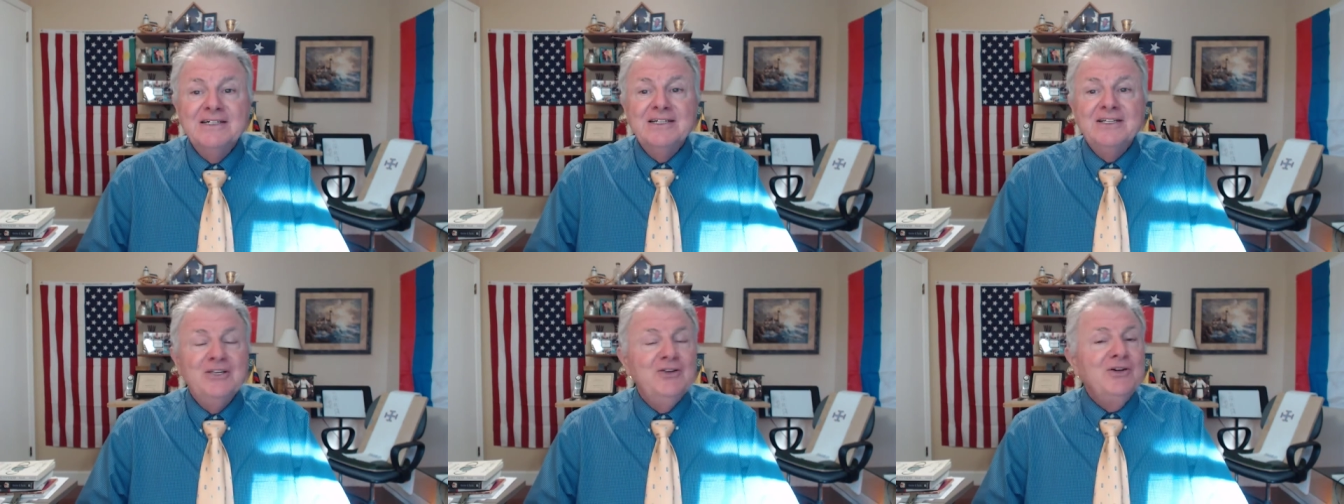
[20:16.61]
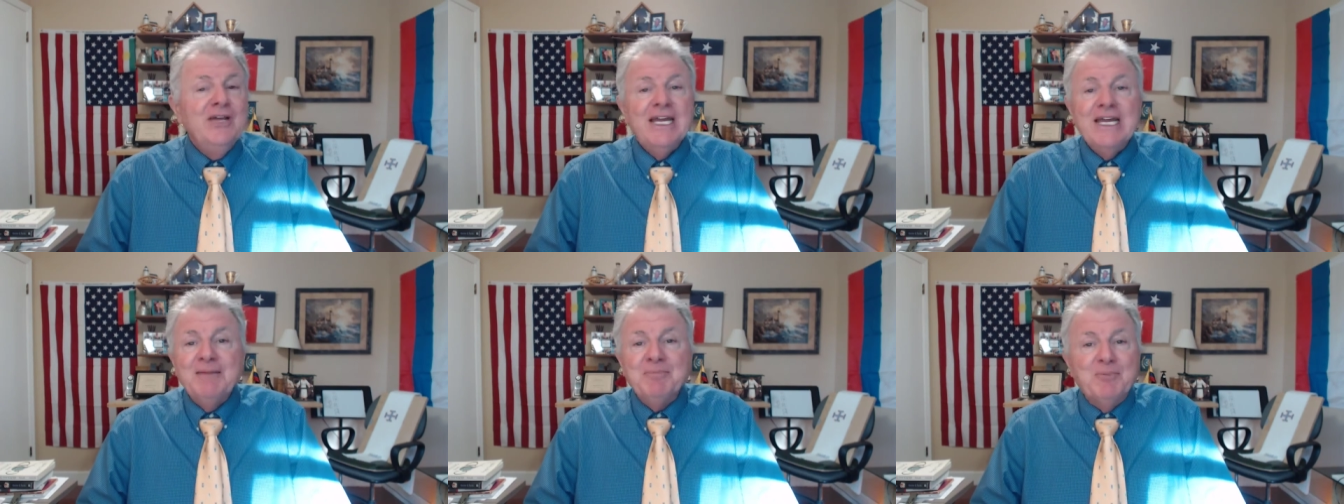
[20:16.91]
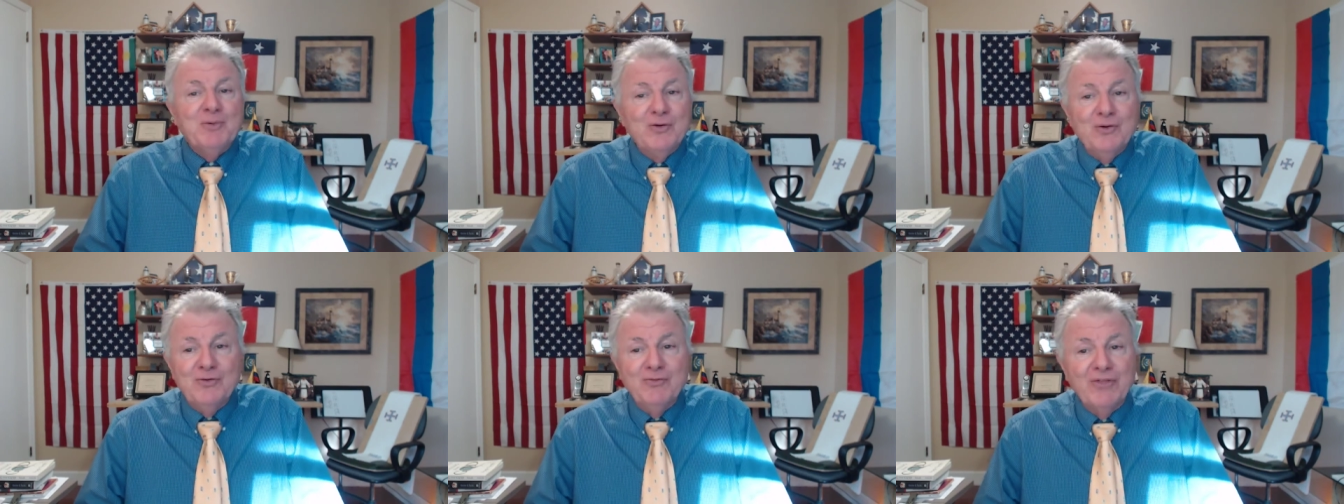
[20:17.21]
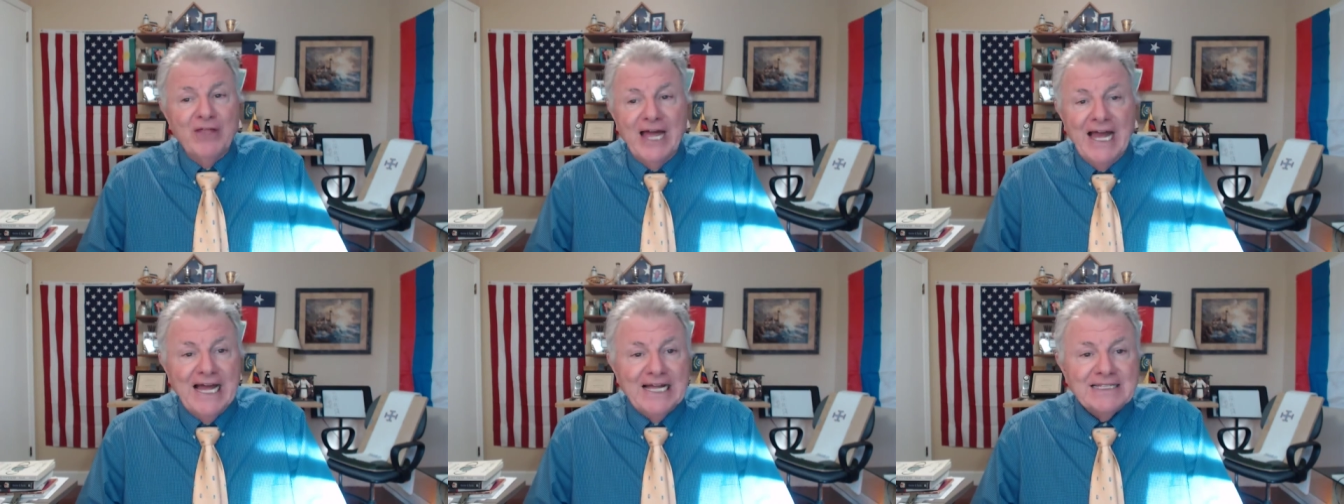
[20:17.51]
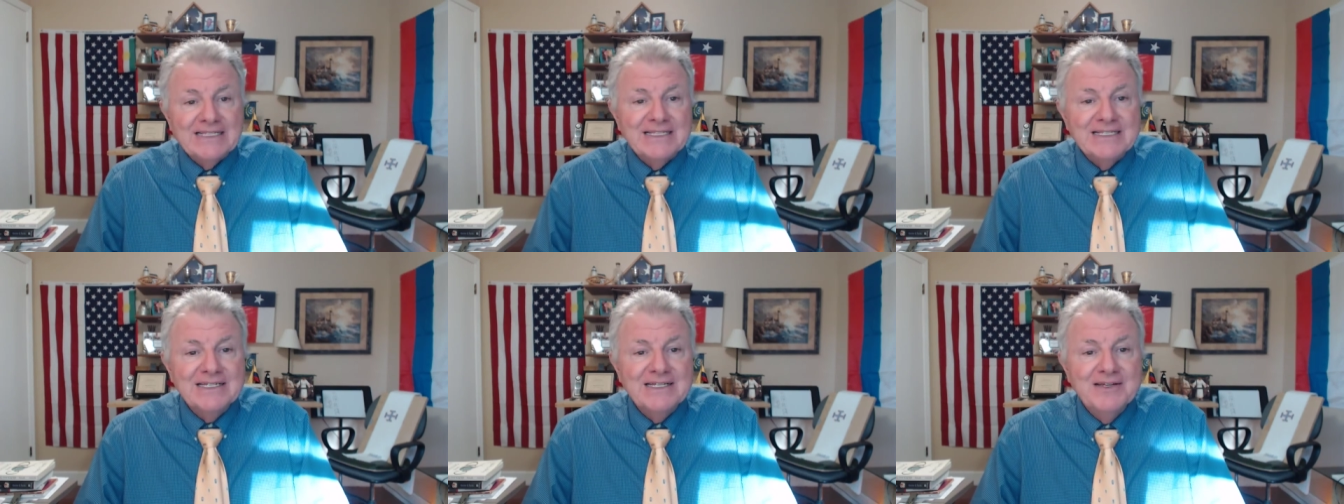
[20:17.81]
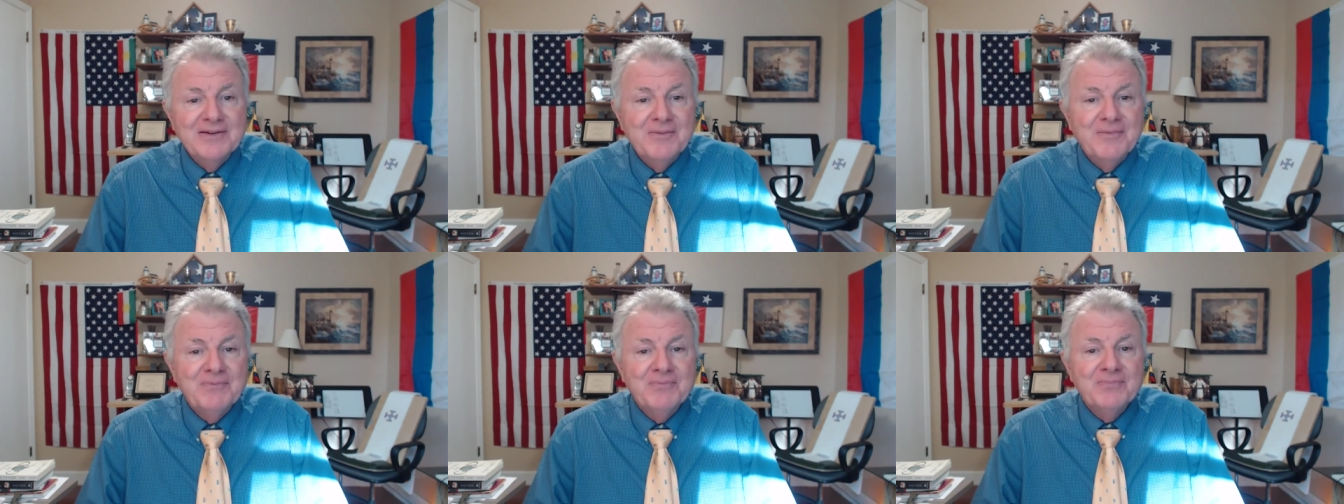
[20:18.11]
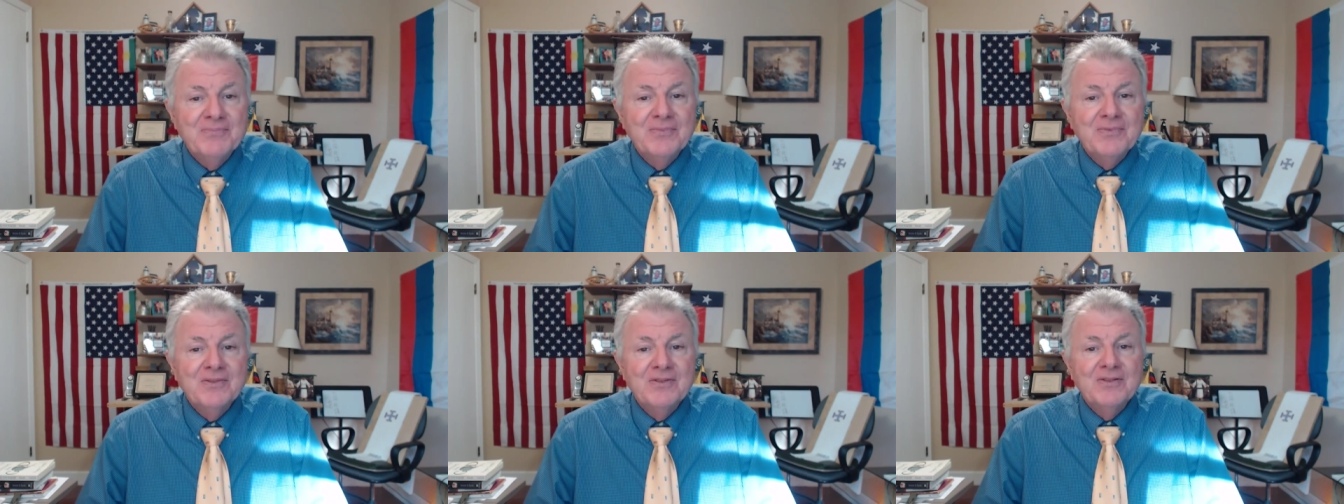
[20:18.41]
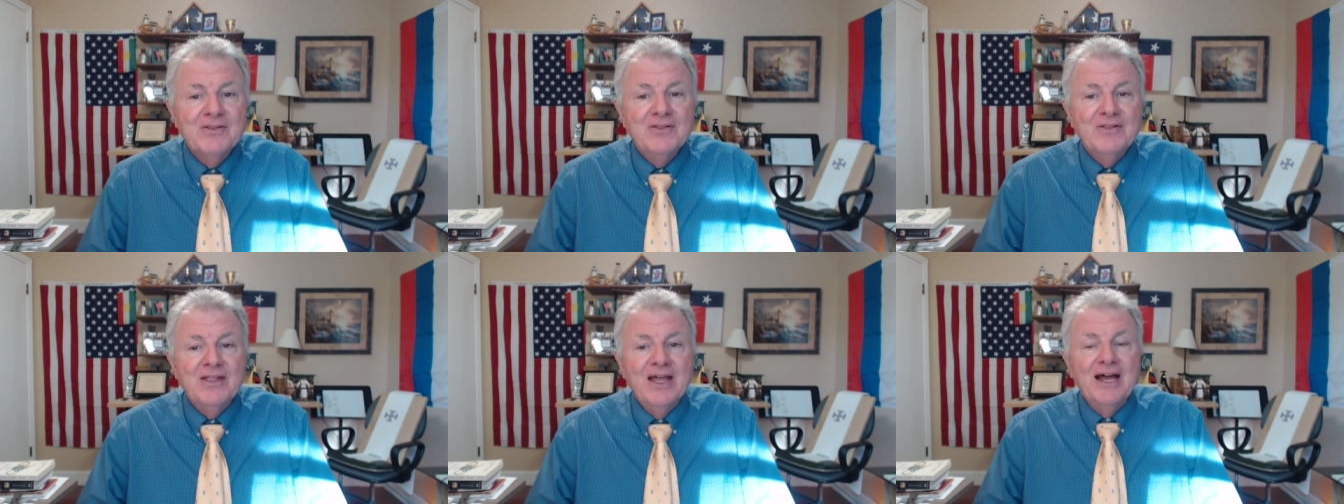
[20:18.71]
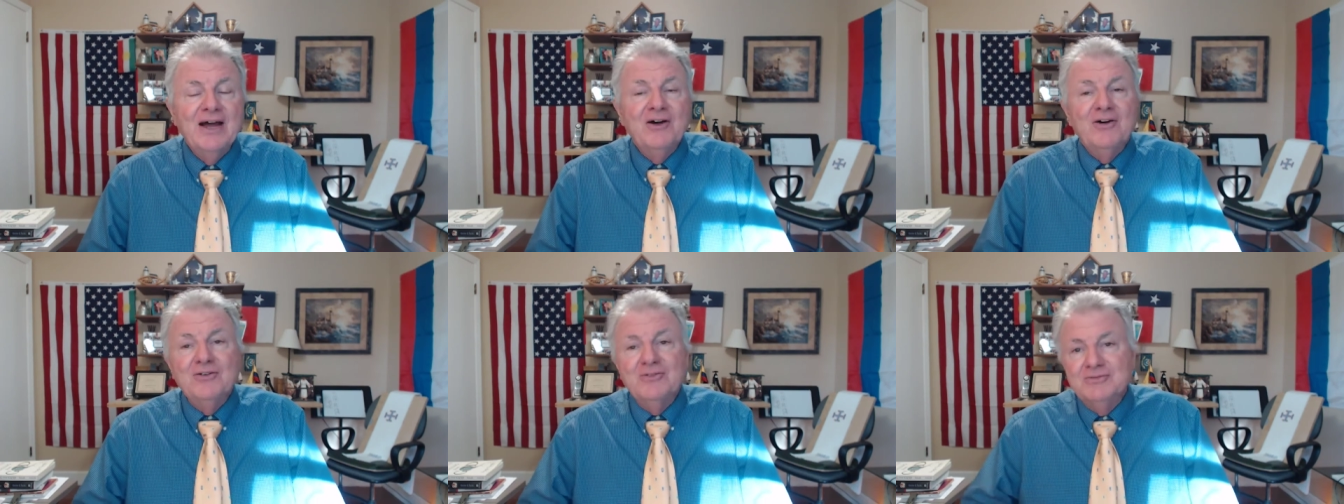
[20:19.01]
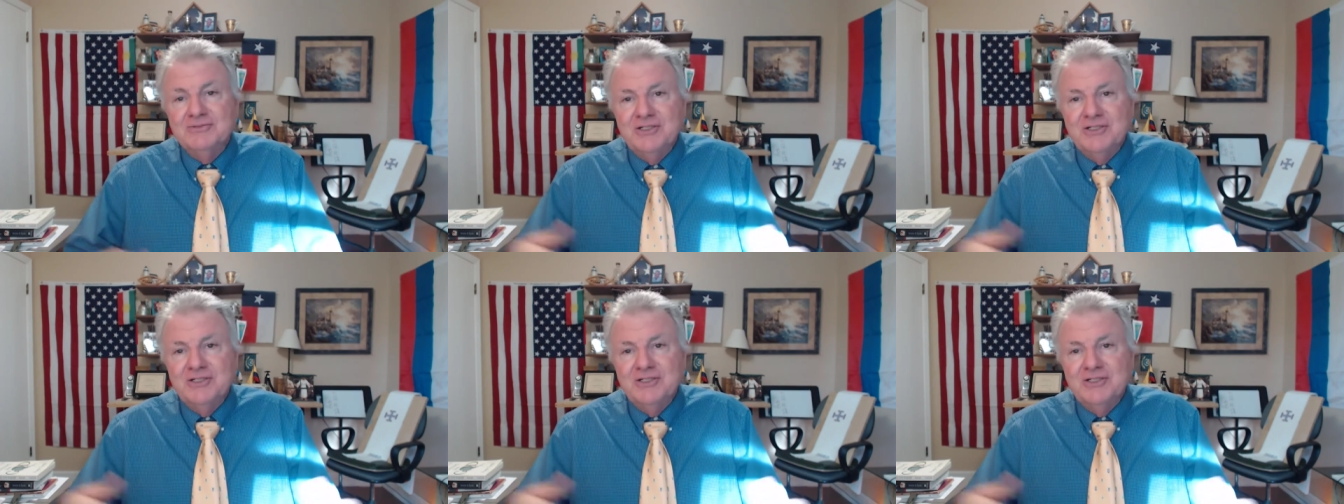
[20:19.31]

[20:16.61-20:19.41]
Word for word: You can't prove that. Now,